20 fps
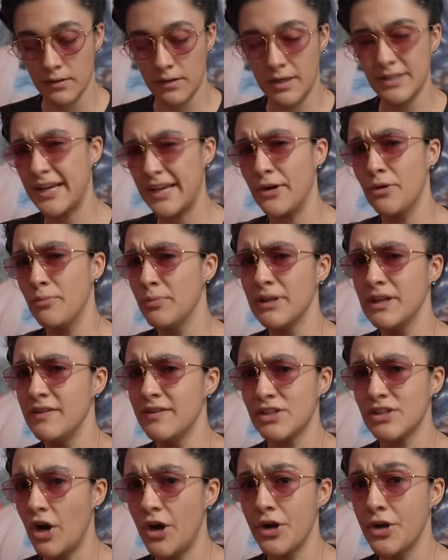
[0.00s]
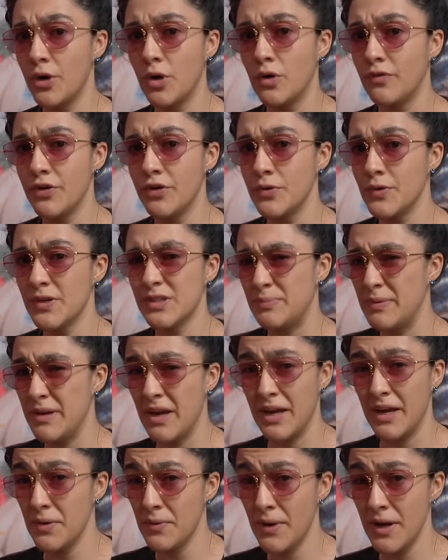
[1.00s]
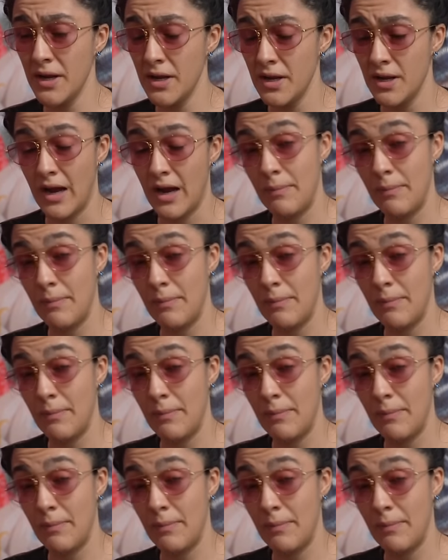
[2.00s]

because I don't believe it's audio over USB anyway.